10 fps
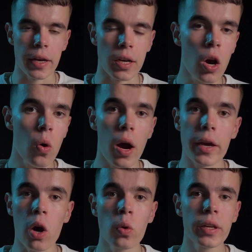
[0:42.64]
And now
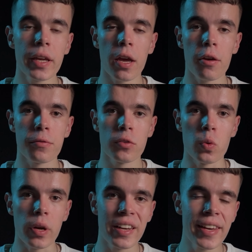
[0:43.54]
I only have
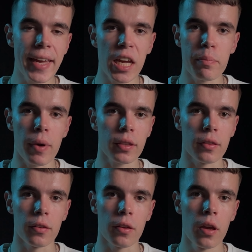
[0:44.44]
to click a
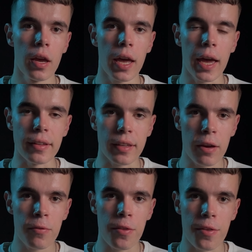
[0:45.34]
button and
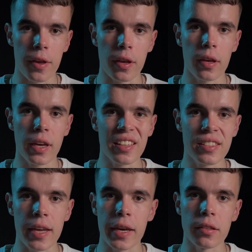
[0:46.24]
everything
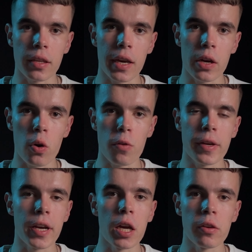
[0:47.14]
gets taken care of,
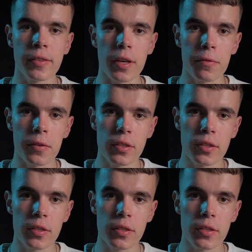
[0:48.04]
and I save